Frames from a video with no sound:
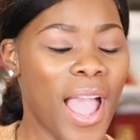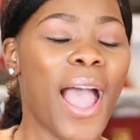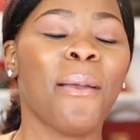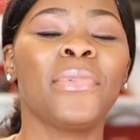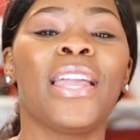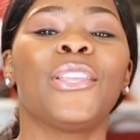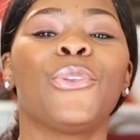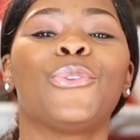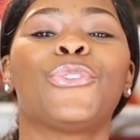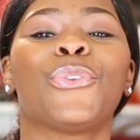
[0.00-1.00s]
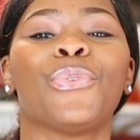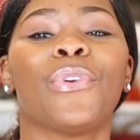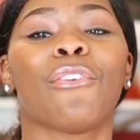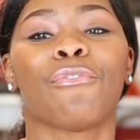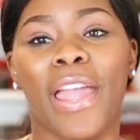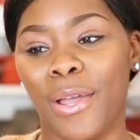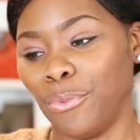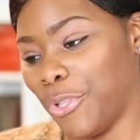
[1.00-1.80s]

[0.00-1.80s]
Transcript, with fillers: I'm not used to a round